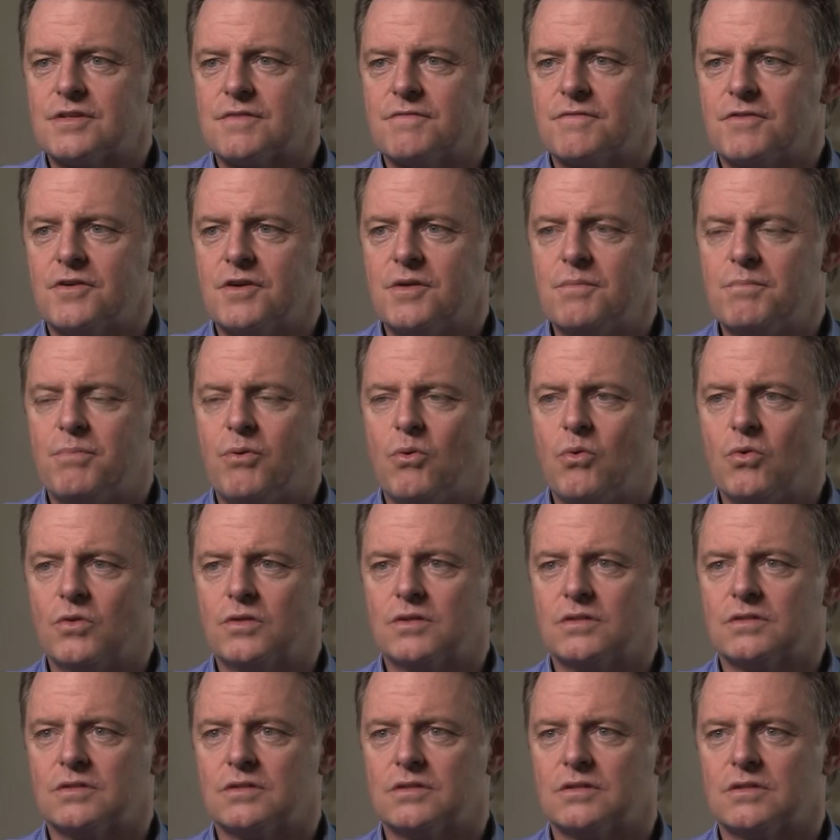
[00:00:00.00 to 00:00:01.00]
a very
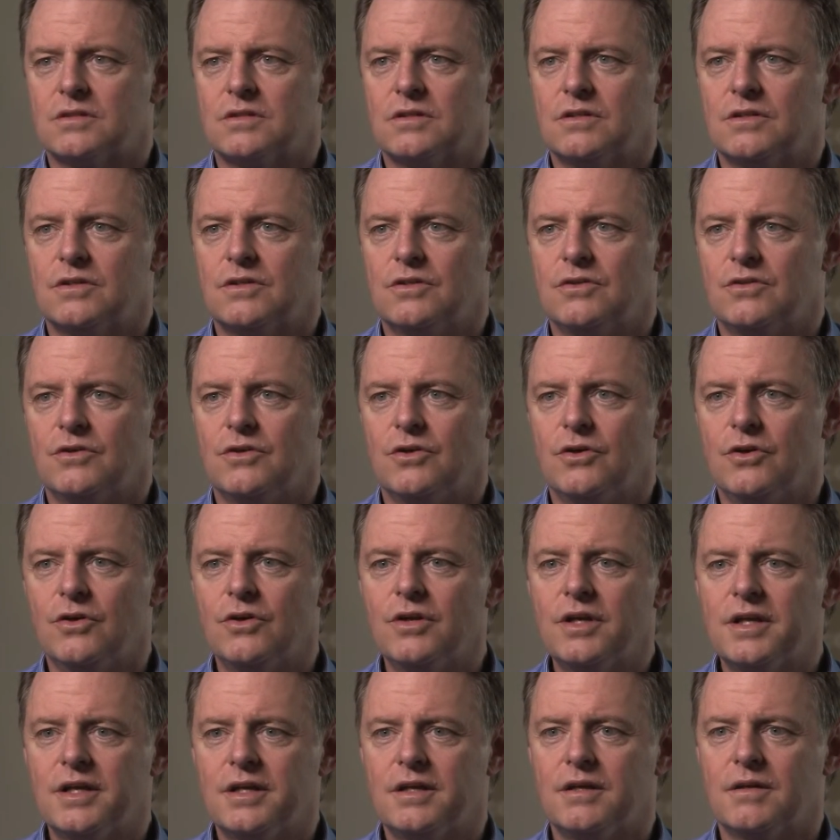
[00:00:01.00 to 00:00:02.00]
important
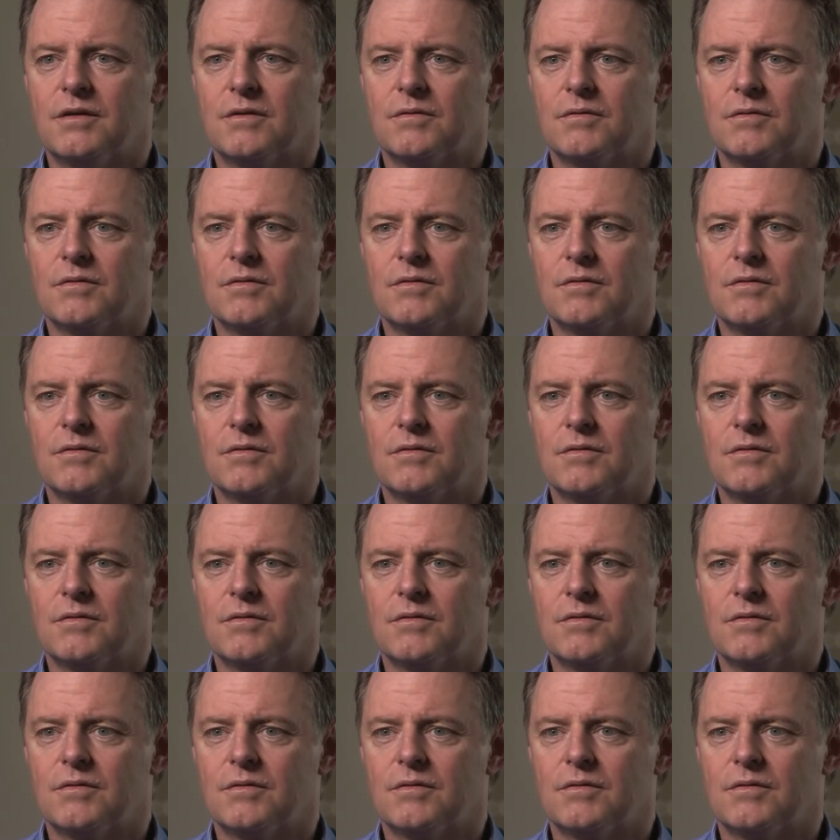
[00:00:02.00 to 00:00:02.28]
early